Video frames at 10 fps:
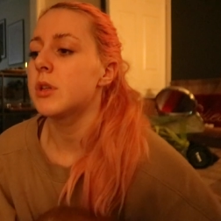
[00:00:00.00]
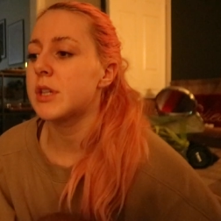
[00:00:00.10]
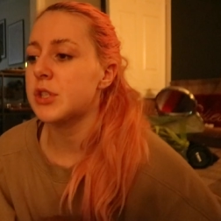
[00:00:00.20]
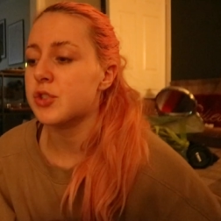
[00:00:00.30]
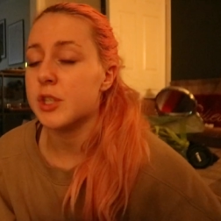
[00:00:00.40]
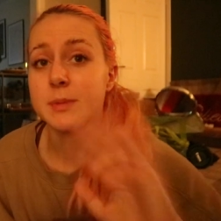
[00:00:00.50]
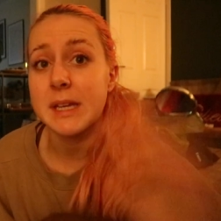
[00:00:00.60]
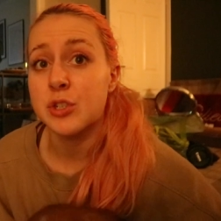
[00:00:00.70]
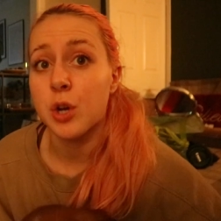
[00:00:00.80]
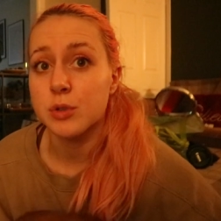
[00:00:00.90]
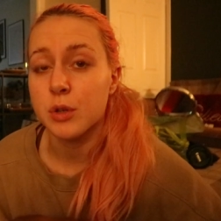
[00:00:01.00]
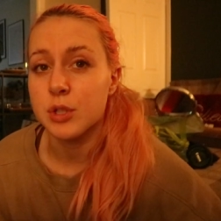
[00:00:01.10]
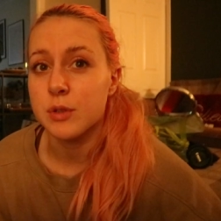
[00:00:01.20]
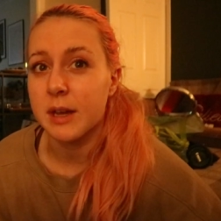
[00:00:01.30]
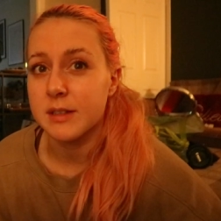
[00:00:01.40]
the instructor was like, no, don't
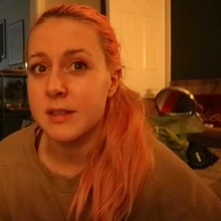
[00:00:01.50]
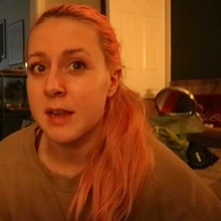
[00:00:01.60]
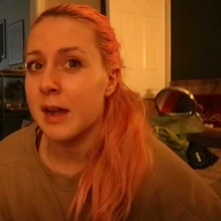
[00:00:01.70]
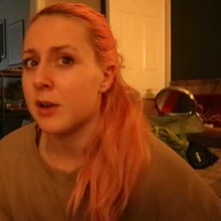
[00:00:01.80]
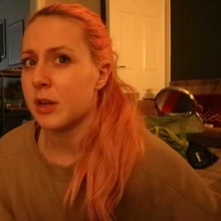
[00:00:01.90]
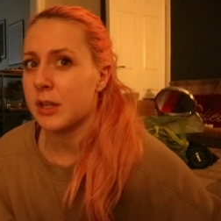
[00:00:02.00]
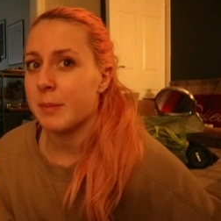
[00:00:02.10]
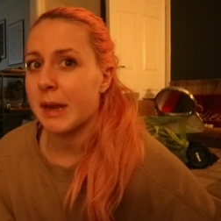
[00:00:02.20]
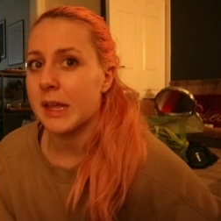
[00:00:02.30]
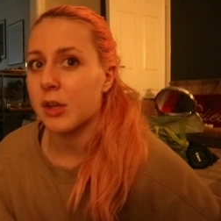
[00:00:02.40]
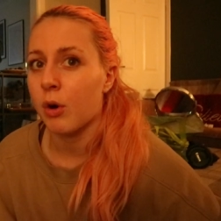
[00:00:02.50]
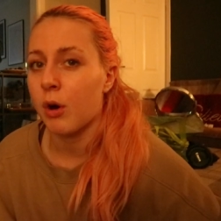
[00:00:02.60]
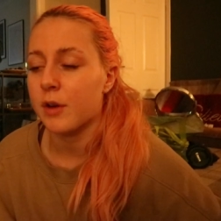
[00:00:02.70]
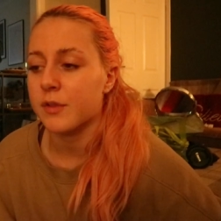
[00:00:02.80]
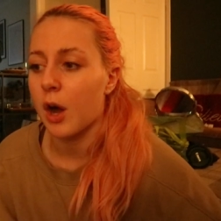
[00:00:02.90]
do that. So then I got a little bit like
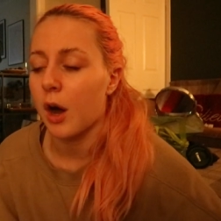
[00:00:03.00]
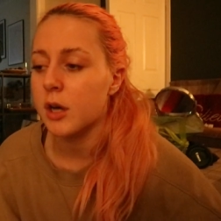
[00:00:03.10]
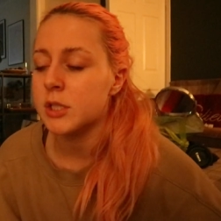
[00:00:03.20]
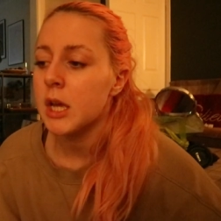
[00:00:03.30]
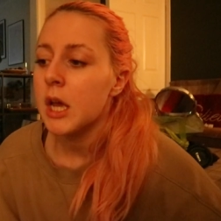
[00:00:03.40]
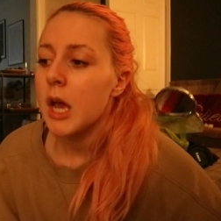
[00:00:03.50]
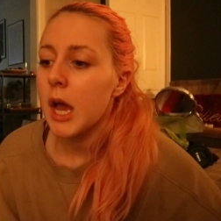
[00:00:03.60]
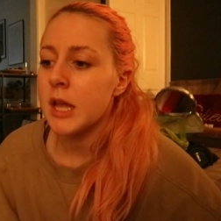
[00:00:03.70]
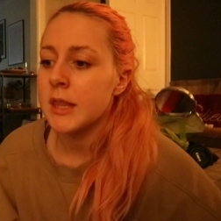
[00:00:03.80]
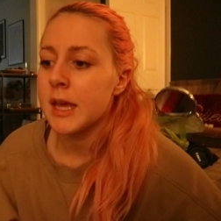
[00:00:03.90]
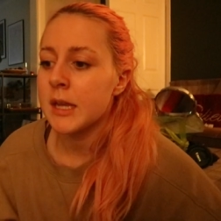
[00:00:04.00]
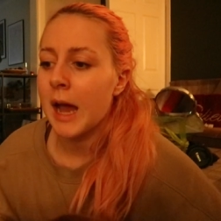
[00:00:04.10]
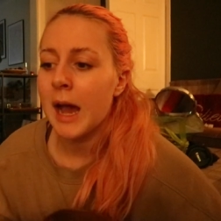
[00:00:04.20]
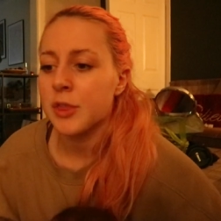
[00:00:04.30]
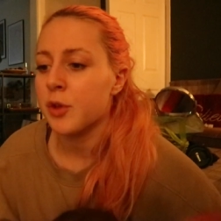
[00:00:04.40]
caught off guard, and then
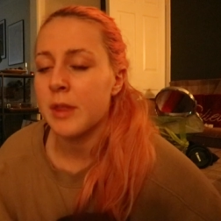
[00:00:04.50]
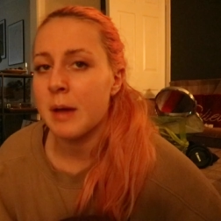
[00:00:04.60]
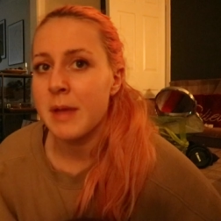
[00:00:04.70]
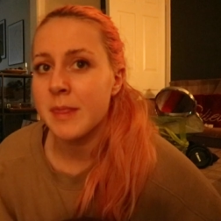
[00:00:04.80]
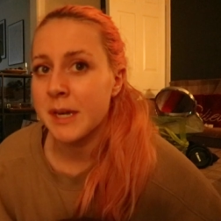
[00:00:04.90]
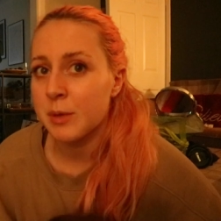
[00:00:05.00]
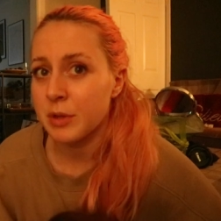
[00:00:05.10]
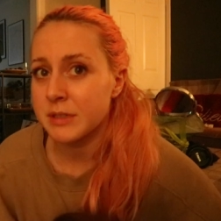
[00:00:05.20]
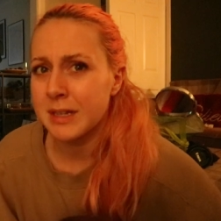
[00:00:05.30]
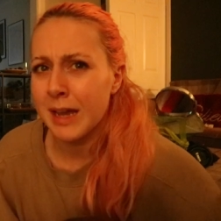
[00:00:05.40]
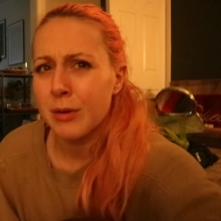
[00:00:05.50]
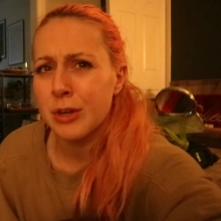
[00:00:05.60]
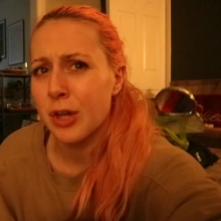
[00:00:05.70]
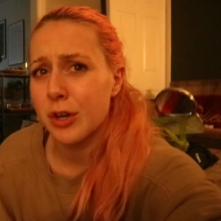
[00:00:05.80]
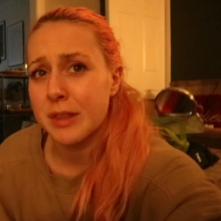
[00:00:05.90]
I thought that meant that I wasn't allowed
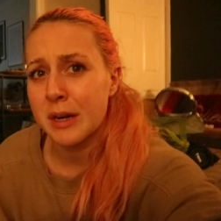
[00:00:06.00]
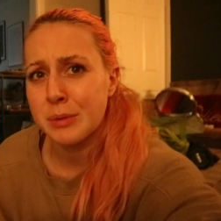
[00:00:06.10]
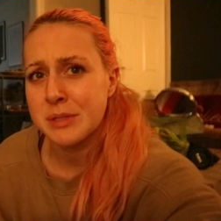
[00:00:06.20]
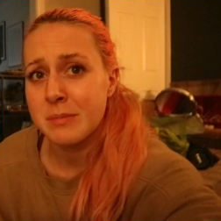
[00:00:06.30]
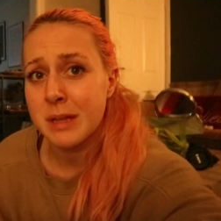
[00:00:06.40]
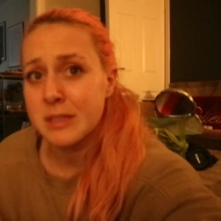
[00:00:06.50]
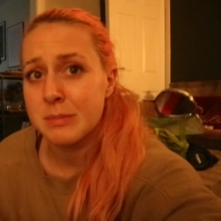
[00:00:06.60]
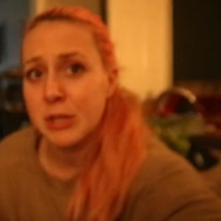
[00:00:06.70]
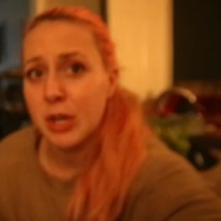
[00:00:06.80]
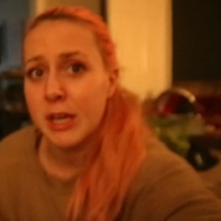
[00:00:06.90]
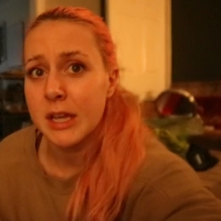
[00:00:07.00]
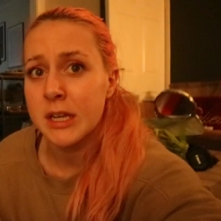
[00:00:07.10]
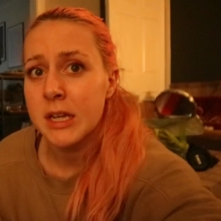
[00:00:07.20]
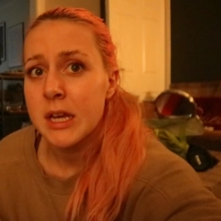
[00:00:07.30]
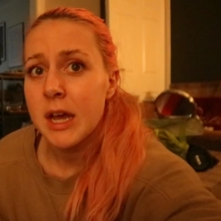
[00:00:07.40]
to look, that I wasn't meant to be
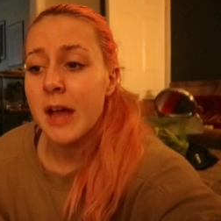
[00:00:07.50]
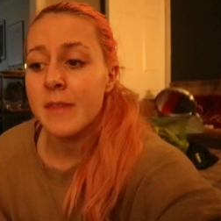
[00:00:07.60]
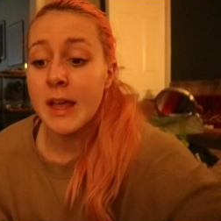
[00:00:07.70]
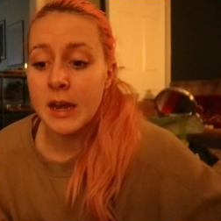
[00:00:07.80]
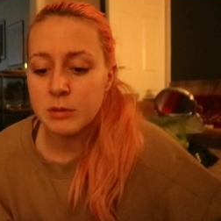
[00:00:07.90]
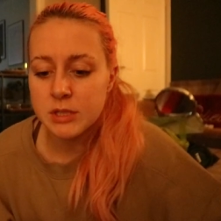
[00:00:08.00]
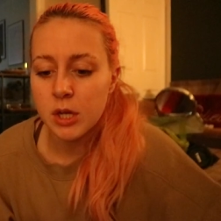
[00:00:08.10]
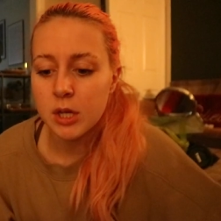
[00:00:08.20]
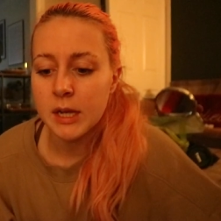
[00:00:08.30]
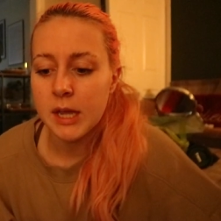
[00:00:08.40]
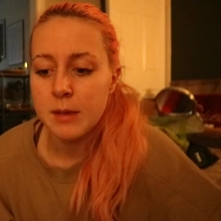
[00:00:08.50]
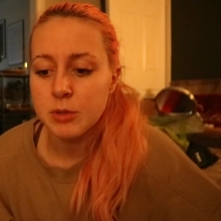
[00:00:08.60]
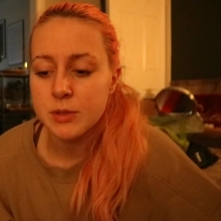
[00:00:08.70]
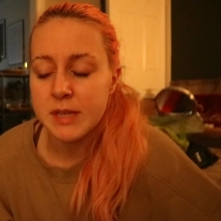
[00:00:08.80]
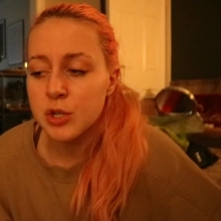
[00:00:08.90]
looking. And then I was looking at him
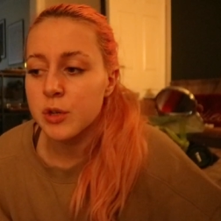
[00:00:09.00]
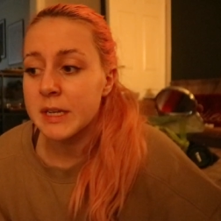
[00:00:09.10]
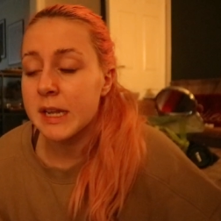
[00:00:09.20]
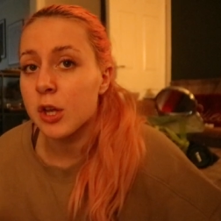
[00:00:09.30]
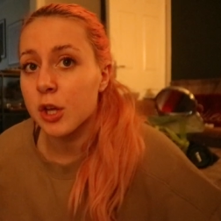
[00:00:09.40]
and she was like, no, you need to